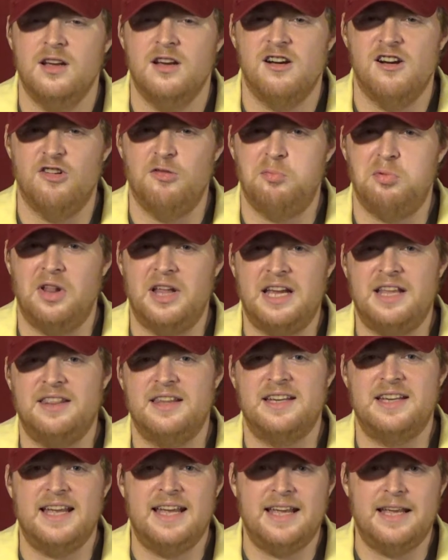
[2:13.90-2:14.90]
of playing
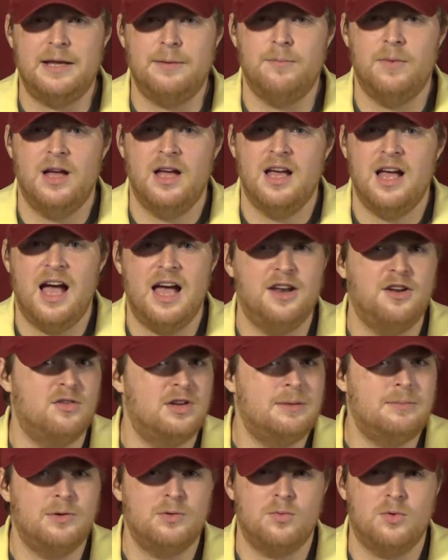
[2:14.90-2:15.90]
the game. Don't
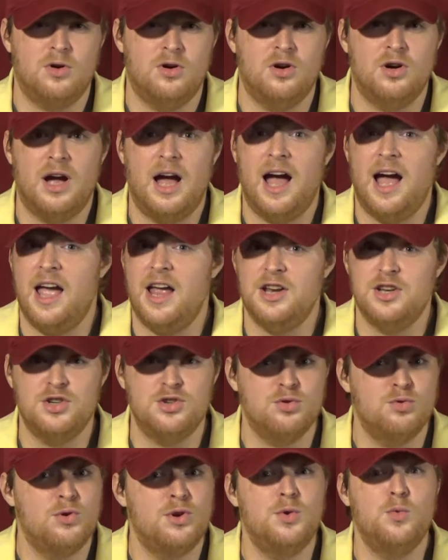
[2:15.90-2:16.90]
get me wrong, I
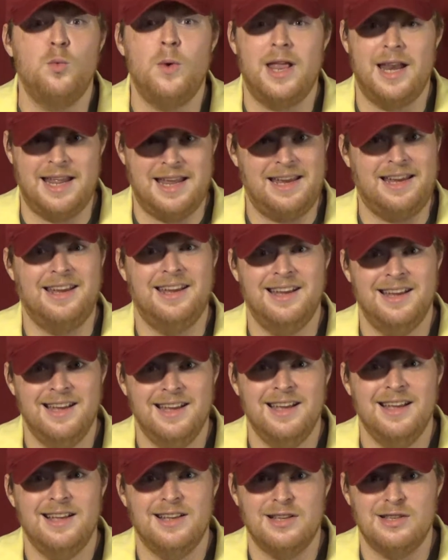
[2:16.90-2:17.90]
enjoyed winning,
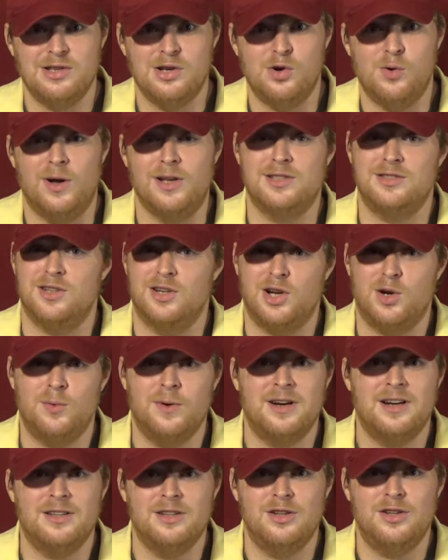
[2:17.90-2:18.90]
so I stuck
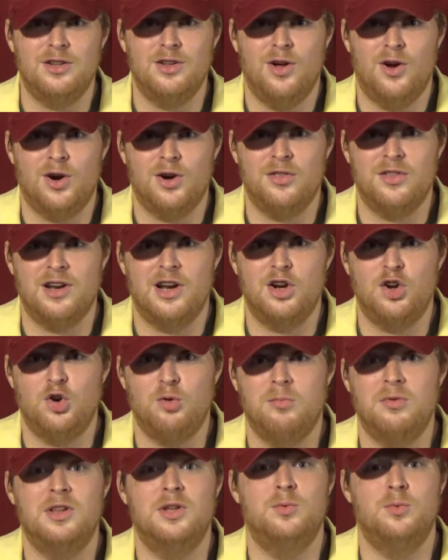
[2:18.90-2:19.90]
around a little longer than I
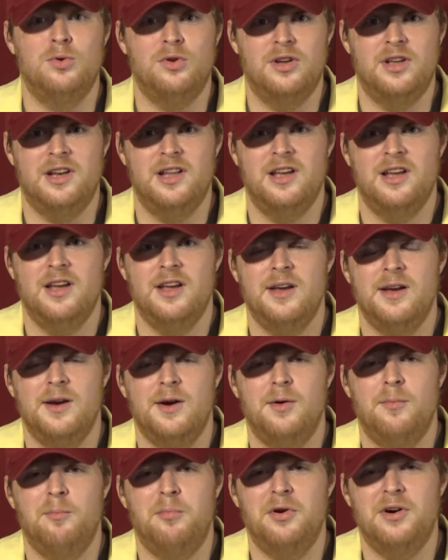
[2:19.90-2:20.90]
normally would.
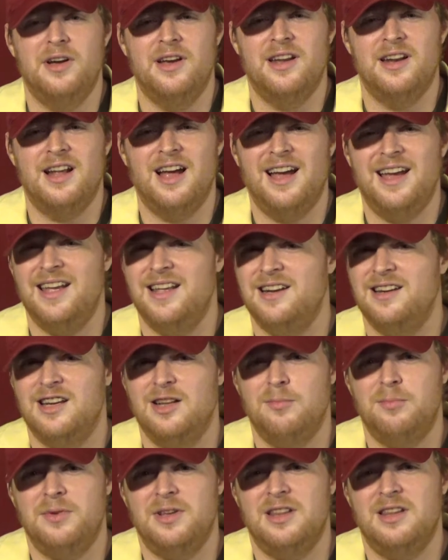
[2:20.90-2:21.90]
But I ended
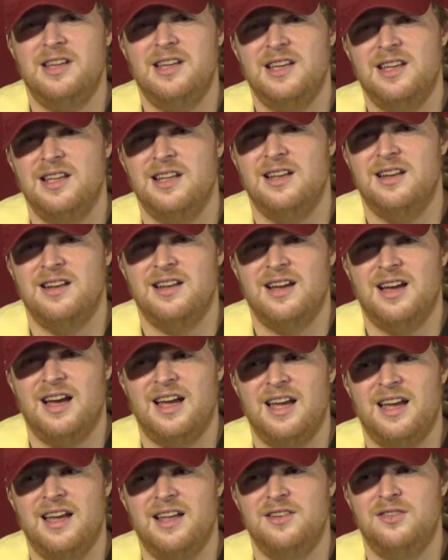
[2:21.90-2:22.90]
up, in the end, I
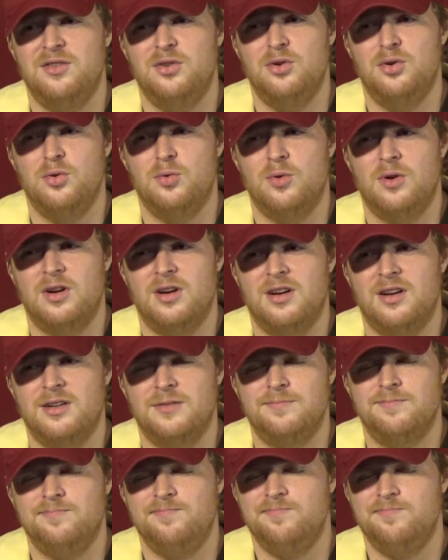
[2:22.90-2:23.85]
had to